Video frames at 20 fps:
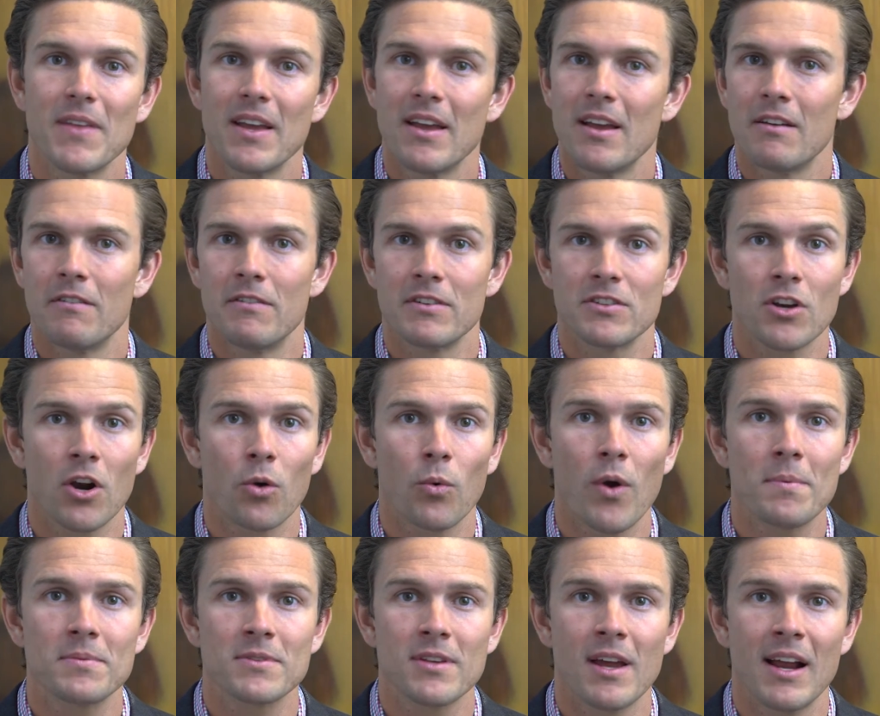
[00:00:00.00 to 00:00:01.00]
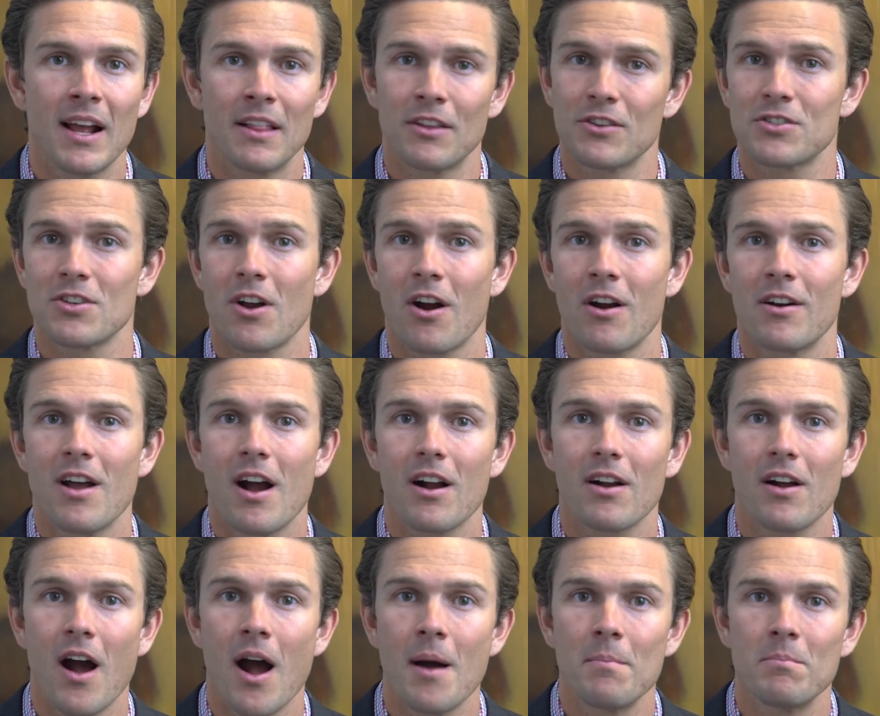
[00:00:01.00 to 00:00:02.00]
Visit our website at
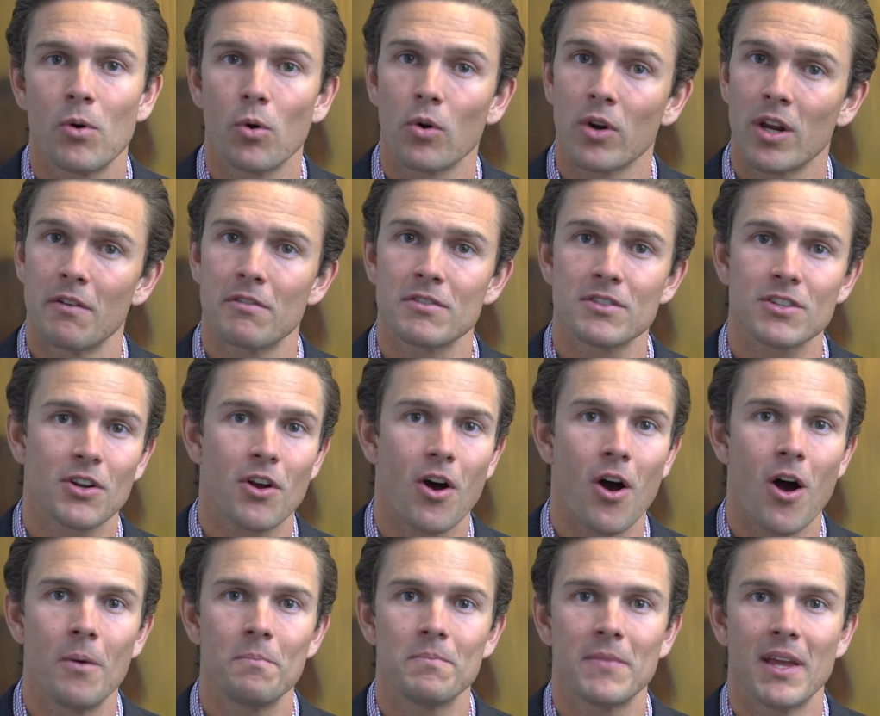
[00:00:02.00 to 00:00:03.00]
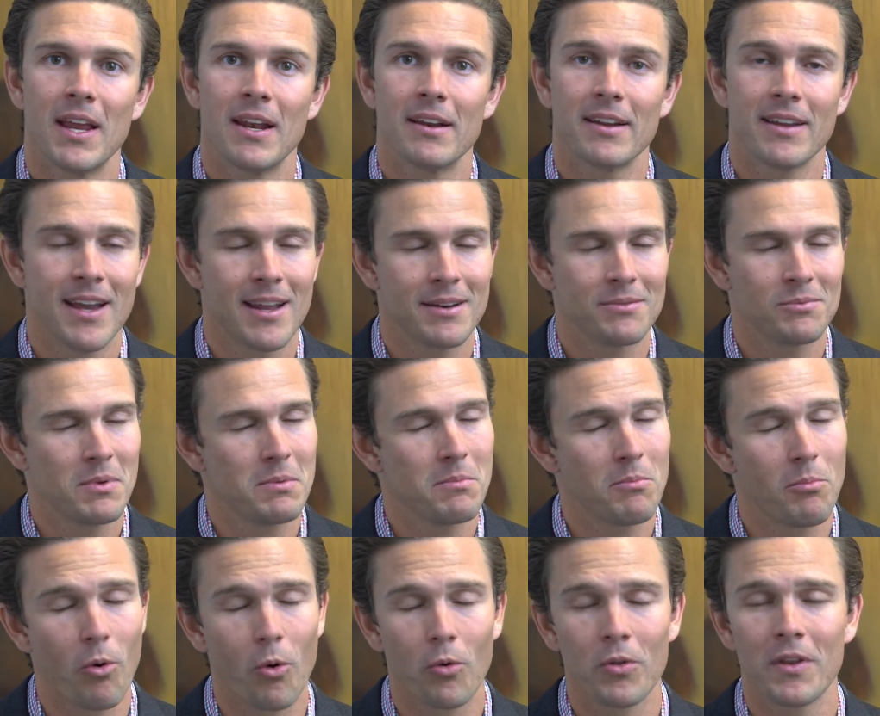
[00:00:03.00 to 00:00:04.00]
LaSara.com or give us a call, and again, we'd be
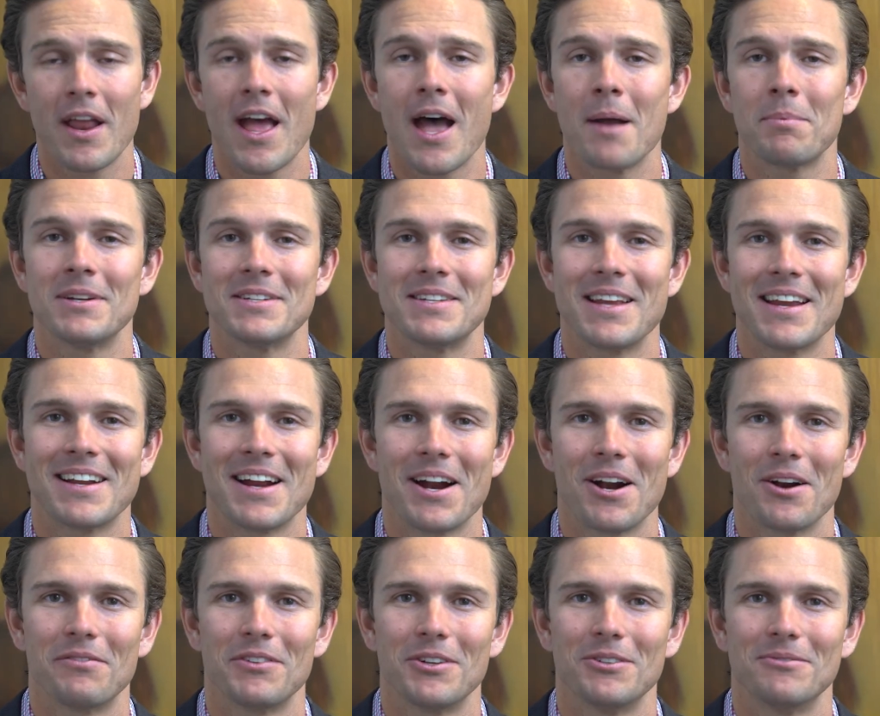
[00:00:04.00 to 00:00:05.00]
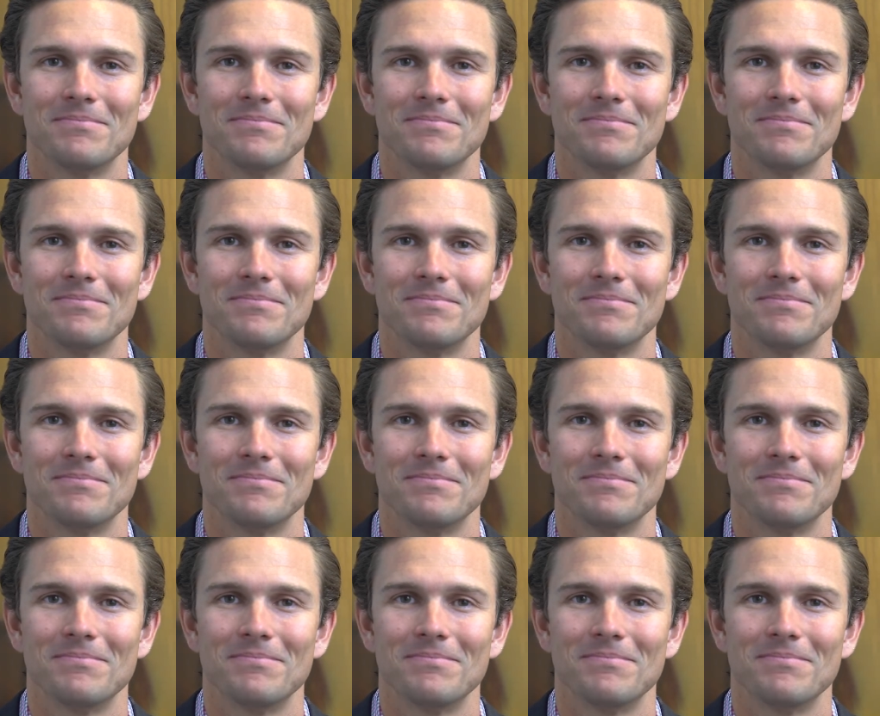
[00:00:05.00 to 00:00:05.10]
more than happy to take care of you.